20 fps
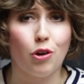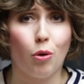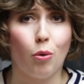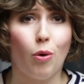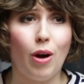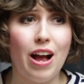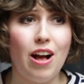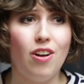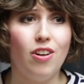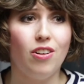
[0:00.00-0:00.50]

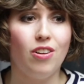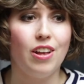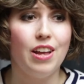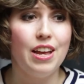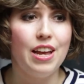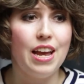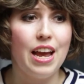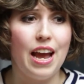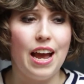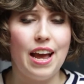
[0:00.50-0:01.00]
Carell
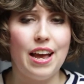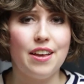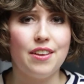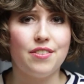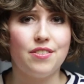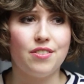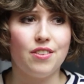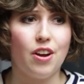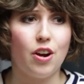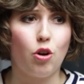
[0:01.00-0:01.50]

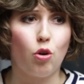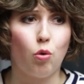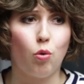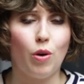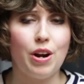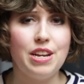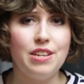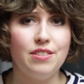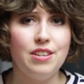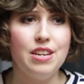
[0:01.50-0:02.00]
as a
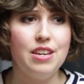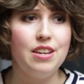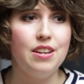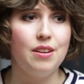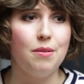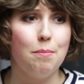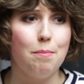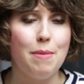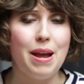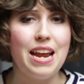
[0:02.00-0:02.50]

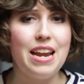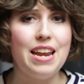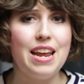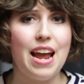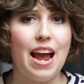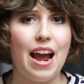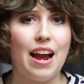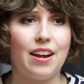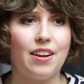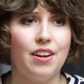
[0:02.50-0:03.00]
crazy
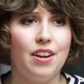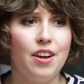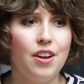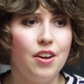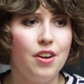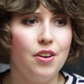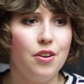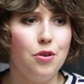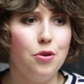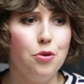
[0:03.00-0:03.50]
maniac
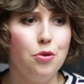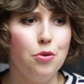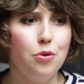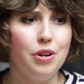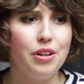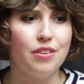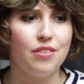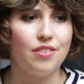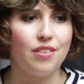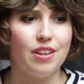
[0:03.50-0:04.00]
who
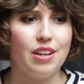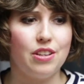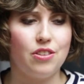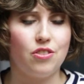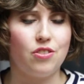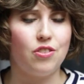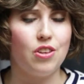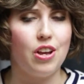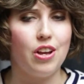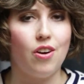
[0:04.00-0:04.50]
is,
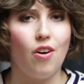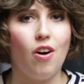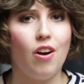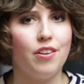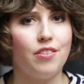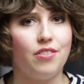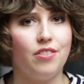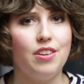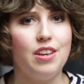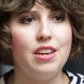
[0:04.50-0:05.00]

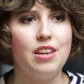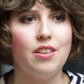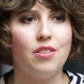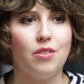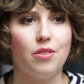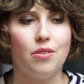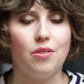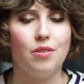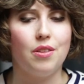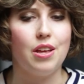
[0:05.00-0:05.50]

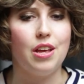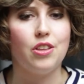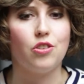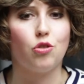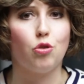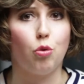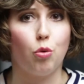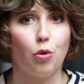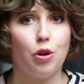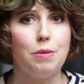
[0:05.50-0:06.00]
honestly, it's
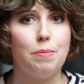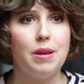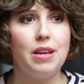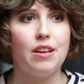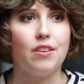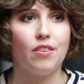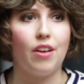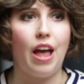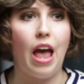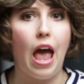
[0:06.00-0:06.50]
creepy
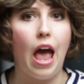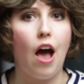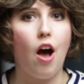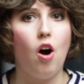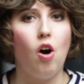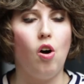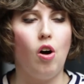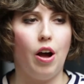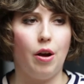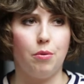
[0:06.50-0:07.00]
as
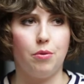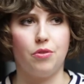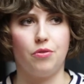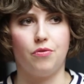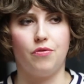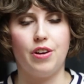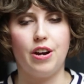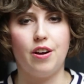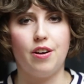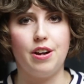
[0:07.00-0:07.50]
hell. I was
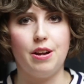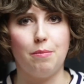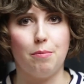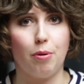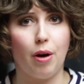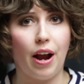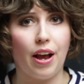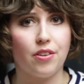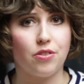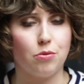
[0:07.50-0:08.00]
very
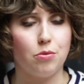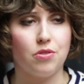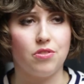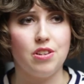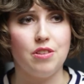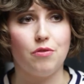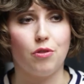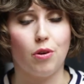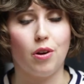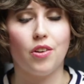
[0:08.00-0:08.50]
impressed with
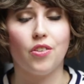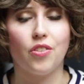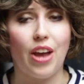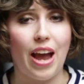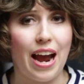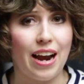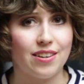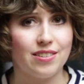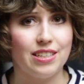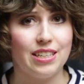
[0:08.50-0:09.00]
Steve Carell's
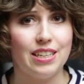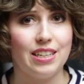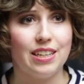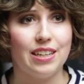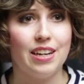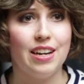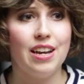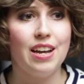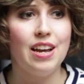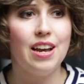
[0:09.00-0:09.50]
acting.